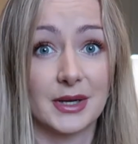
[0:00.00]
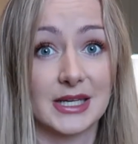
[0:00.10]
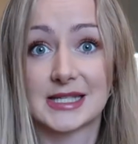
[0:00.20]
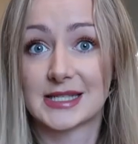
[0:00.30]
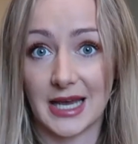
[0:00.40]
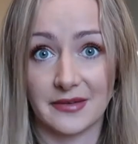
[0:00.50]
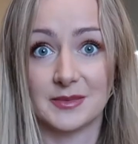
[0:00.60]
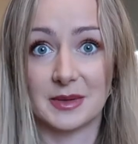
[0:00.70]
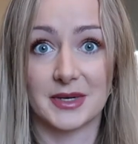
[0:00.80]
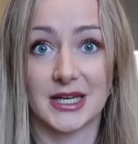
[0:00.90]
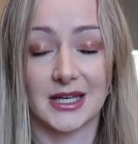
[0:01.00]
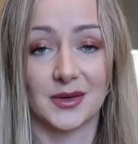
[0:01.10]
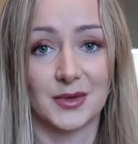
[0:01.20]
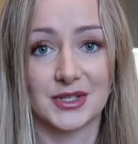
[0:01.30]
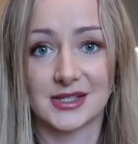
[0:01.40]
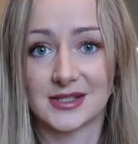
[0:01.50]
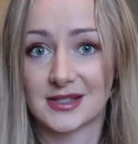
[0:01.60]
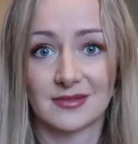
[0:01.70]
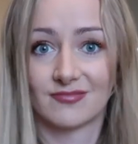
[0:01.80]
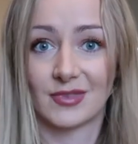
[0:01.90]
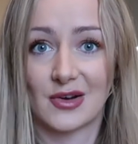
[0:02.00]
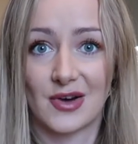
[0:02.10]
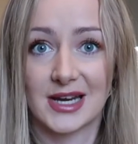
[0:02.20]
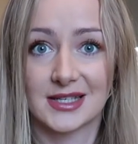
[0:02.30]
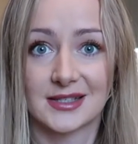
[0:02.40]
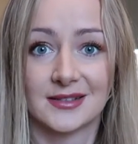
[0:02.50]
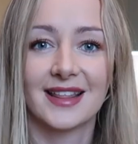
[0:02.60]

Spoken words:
but it saves me money, which is great.